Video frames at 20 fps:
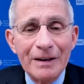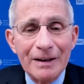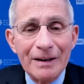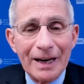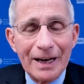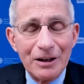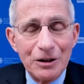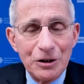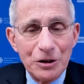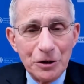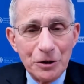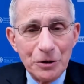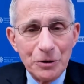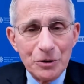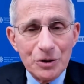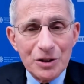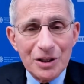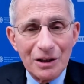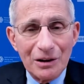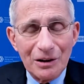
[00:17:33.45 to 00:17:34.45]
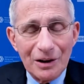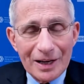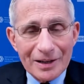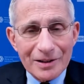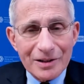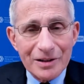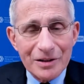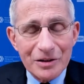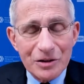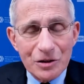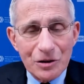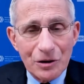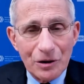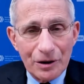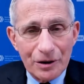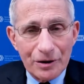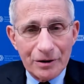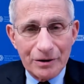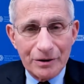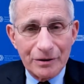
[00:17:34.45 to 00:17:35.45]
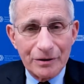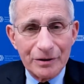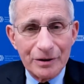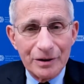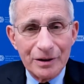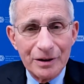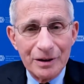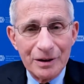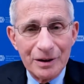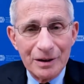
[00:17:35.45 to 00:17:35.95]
and use the lessons learned